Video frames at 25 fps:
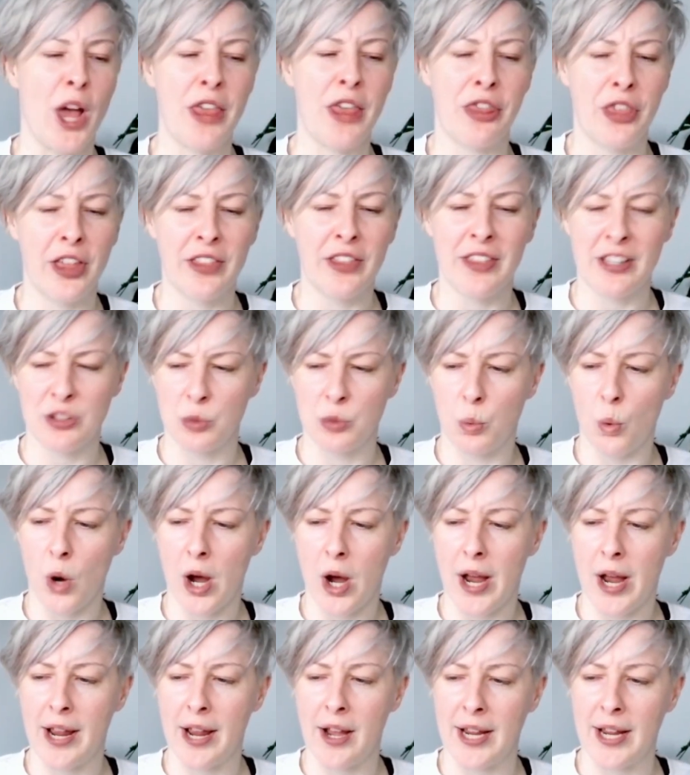I think that's
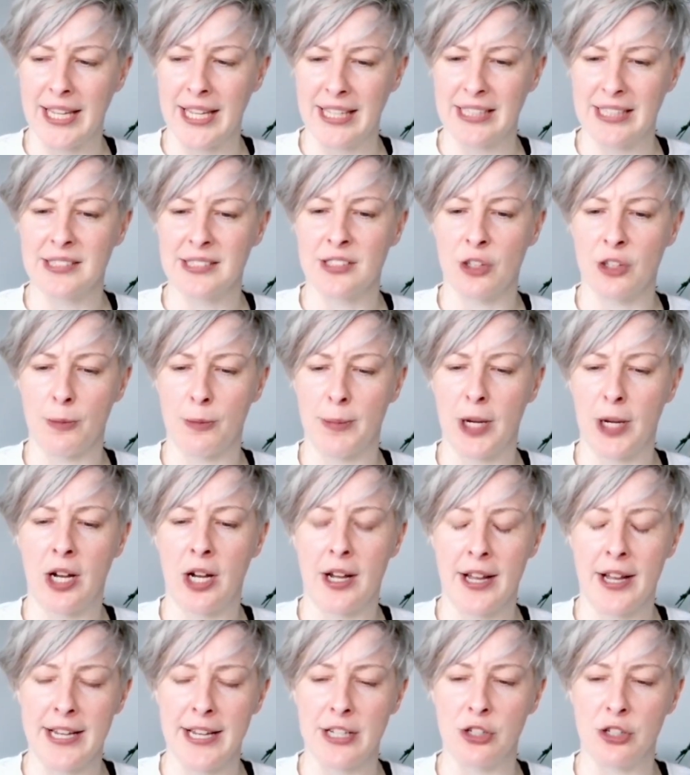why I get so
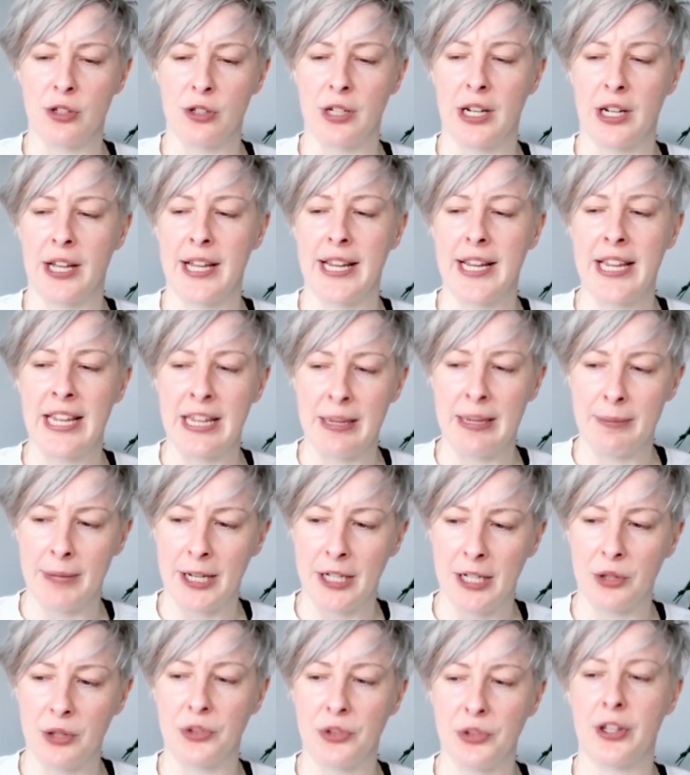behind on my
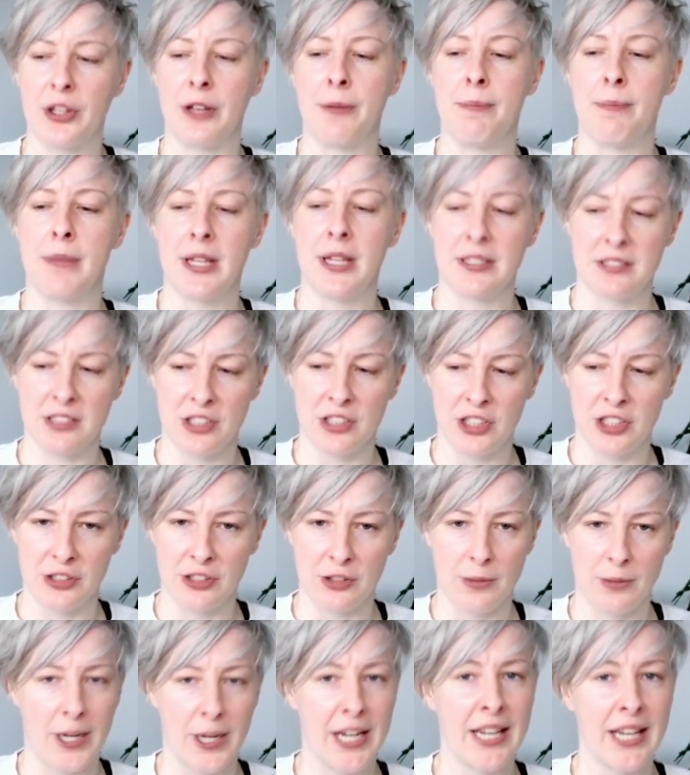emails and messages
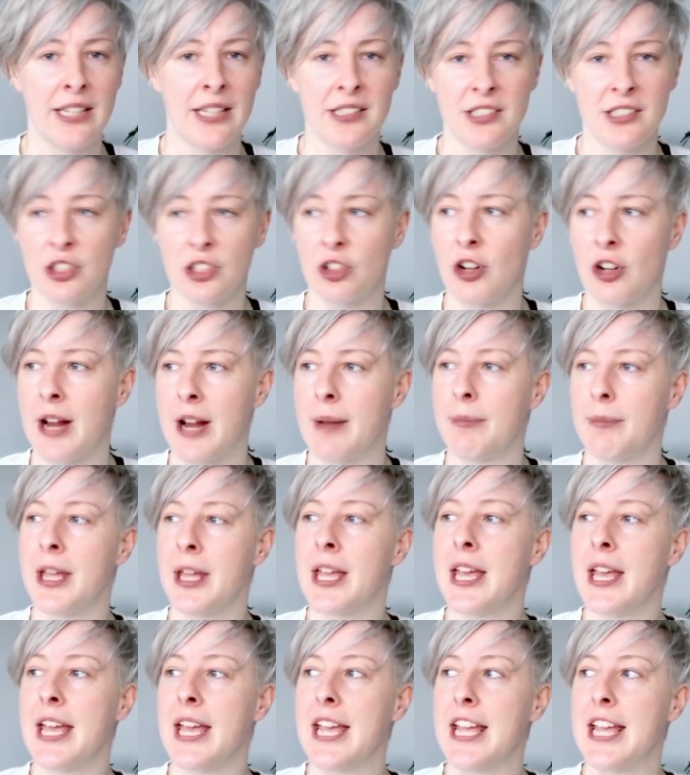on my Instagram,
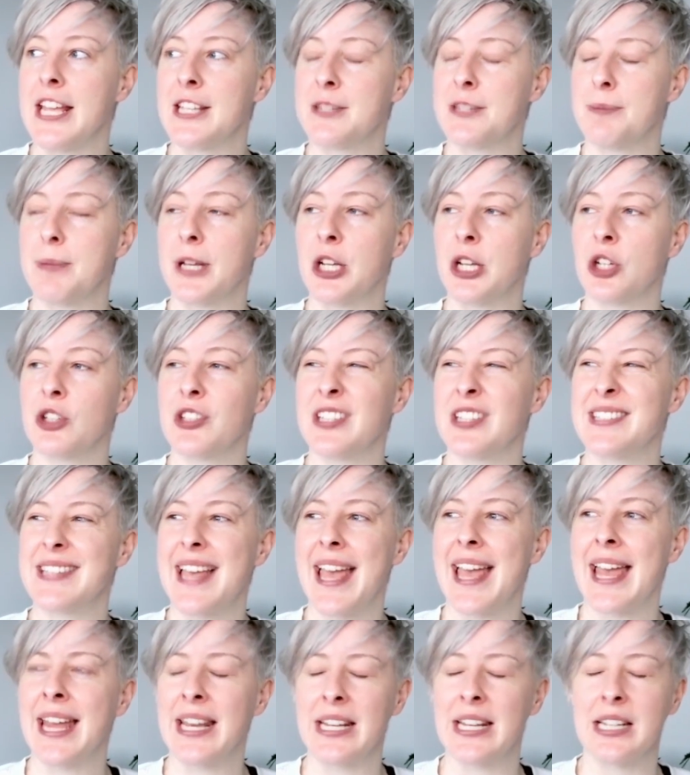is because it's
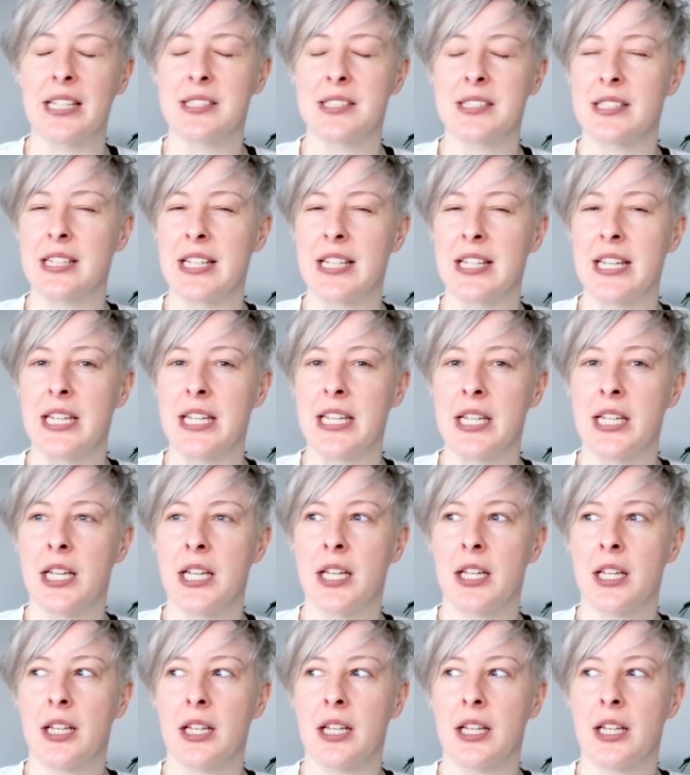endlessly